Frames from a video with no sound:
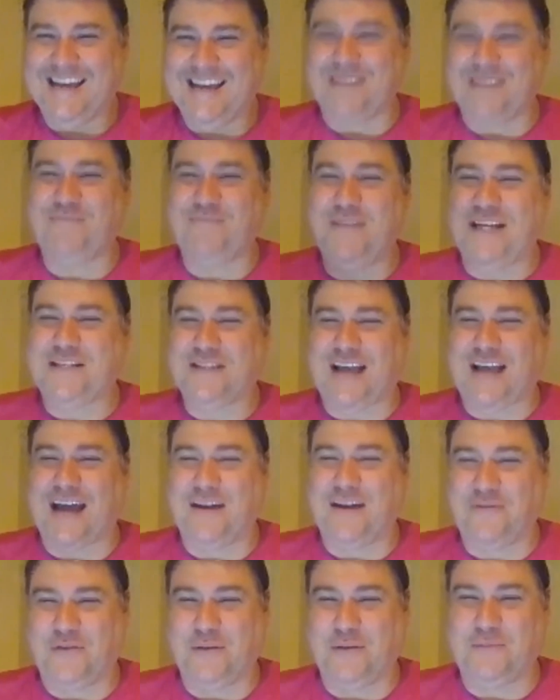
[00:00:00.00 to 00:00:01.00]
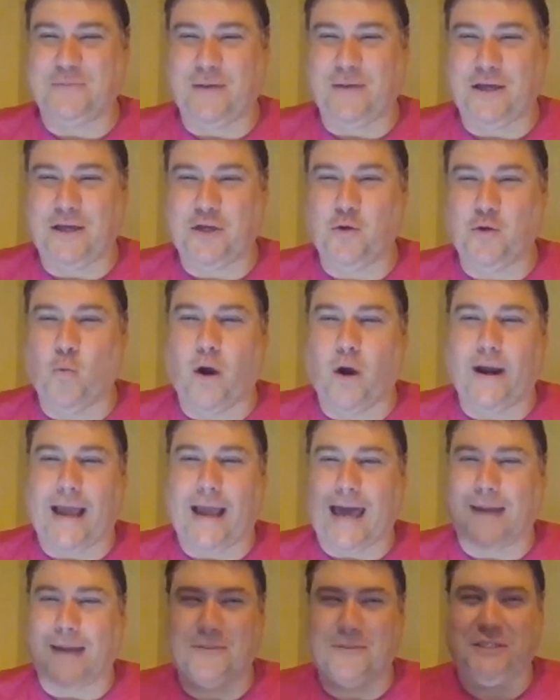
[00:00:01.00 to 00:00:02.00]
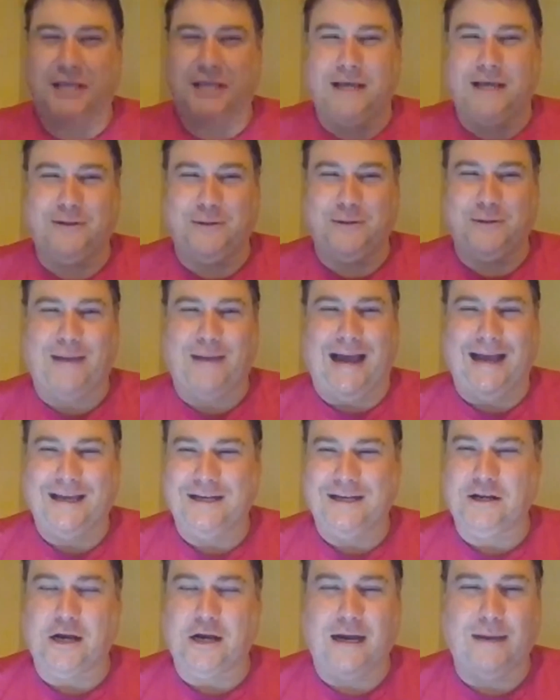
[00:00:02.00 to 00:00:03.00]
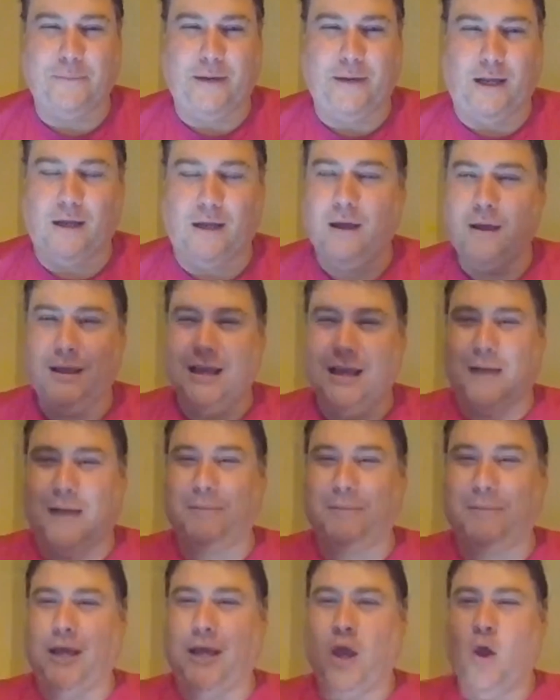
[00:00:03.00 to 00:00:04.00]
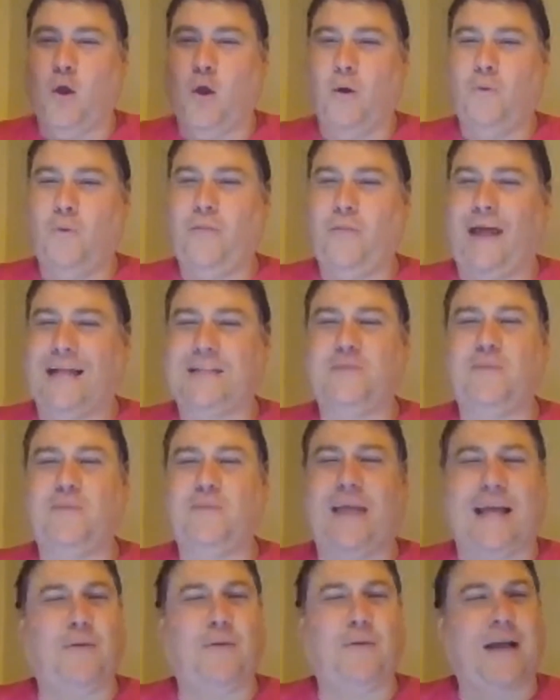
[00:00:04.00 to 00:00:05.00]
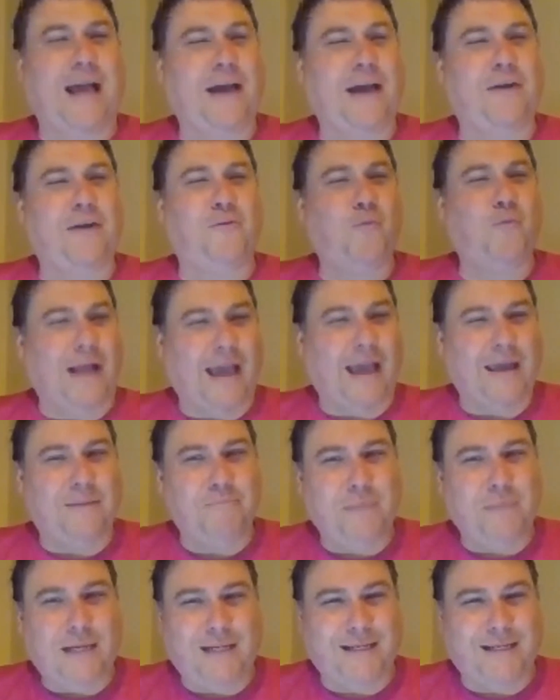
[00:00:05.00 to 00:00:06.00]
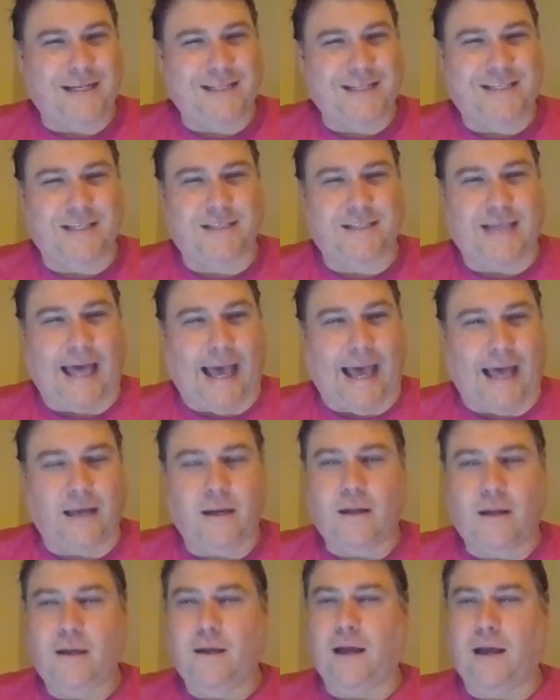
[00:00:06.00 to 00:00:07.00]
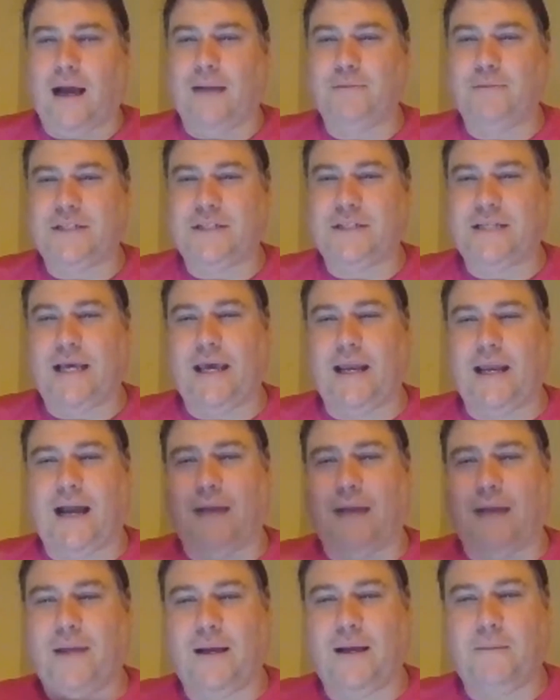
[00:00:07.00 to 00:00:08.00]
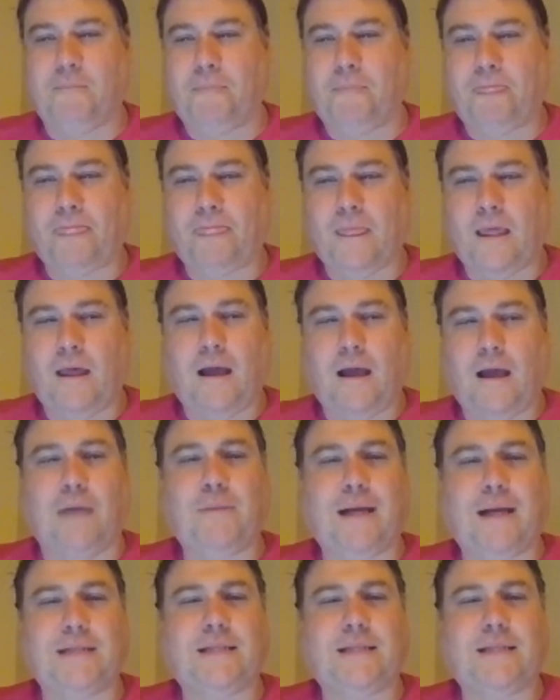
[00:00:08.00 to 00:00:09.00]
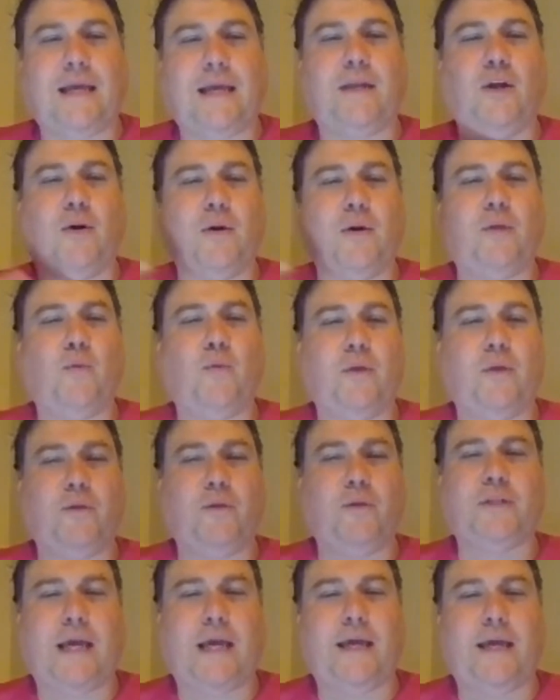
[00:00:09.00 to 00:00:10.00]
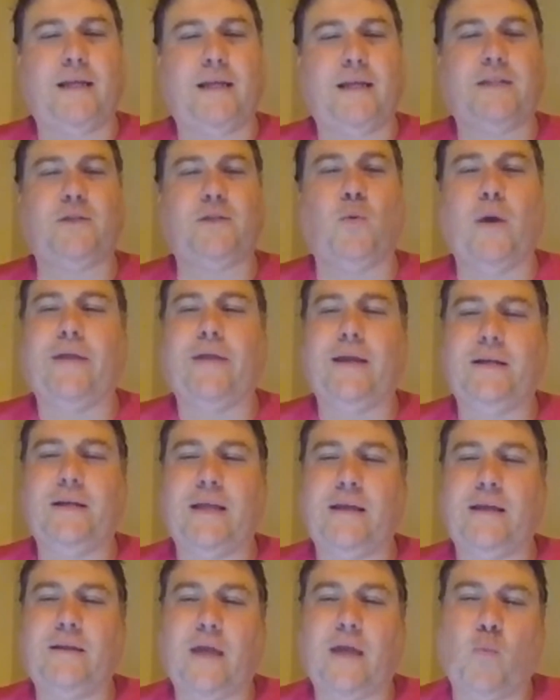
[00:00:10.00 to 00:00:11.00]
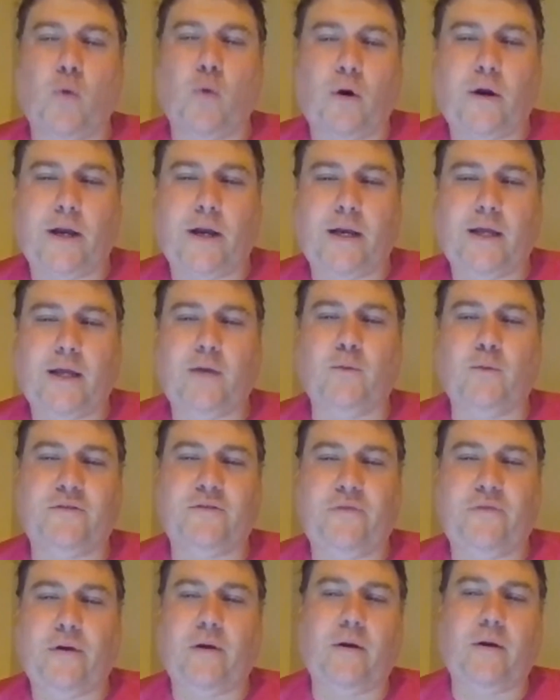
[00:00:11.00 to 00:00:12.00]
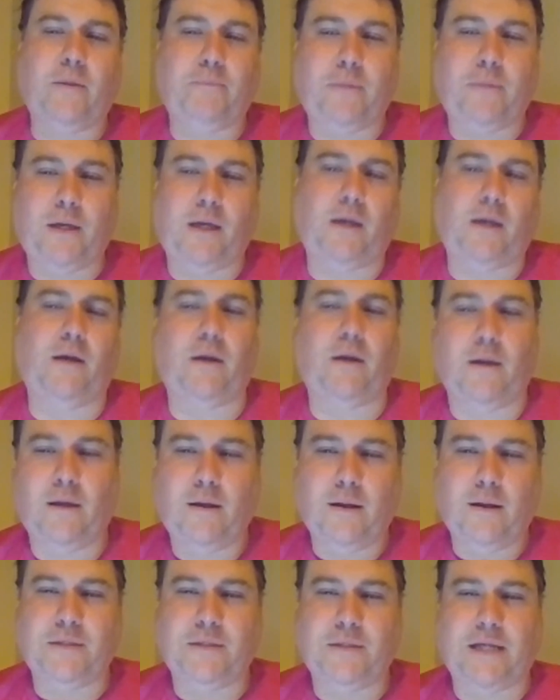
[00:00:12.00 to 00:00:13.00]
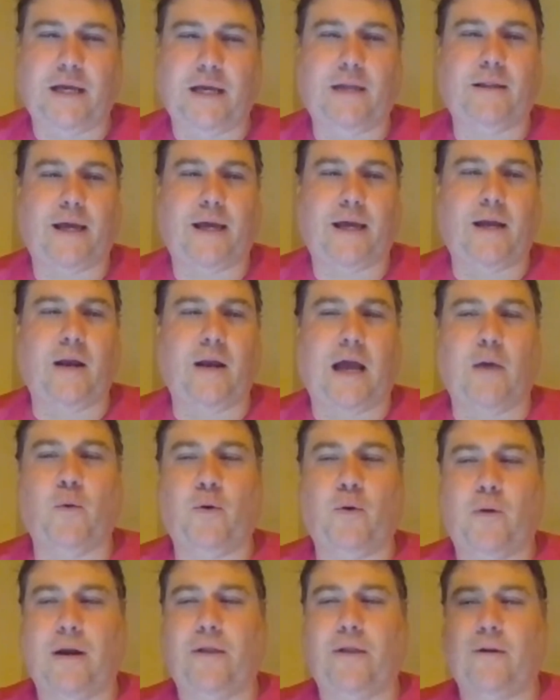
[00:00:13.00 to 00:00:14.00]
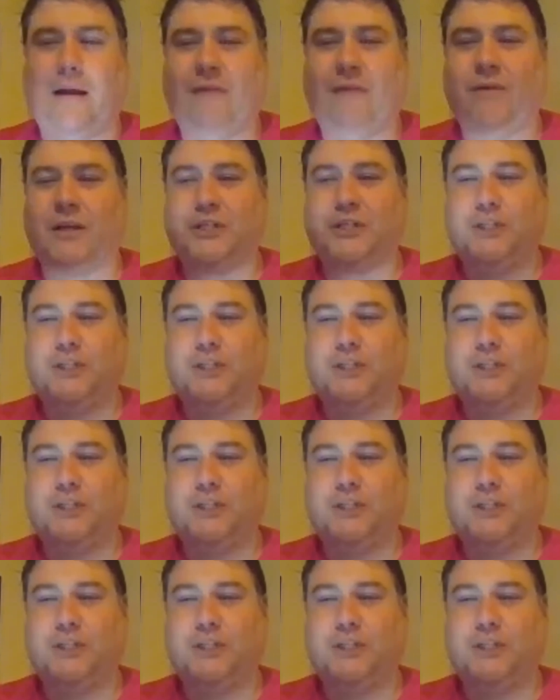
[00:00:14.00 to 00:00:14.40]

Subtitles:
These kind of films make you want Adam Sandler back in comedy. I'm like, what kind of meanness is that? I'm just saying. I'm not saying, though. What they're saying is the way they worded it was very mean, saying that I would rather have a